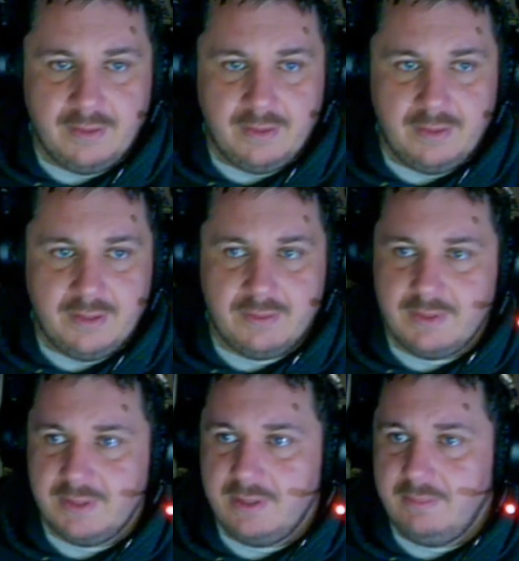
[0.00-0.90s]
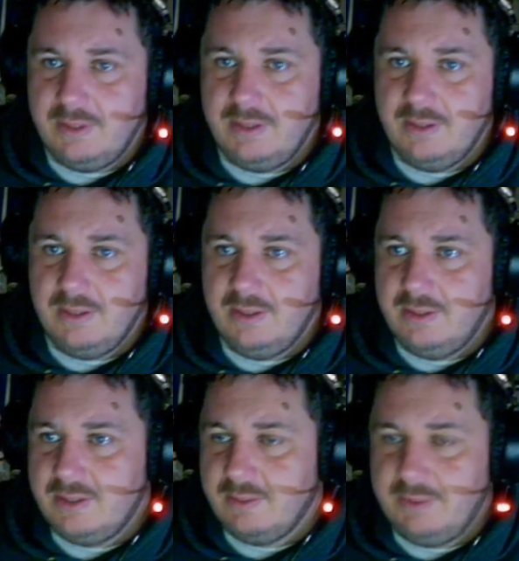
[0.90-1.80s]
This one's going to be
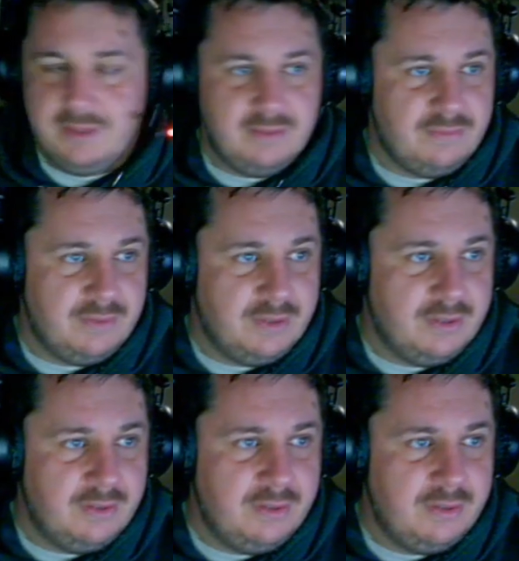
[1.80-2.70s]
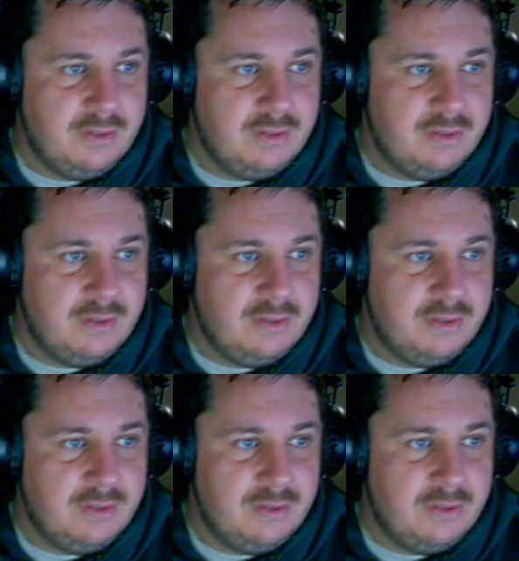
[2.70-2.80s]
something different though.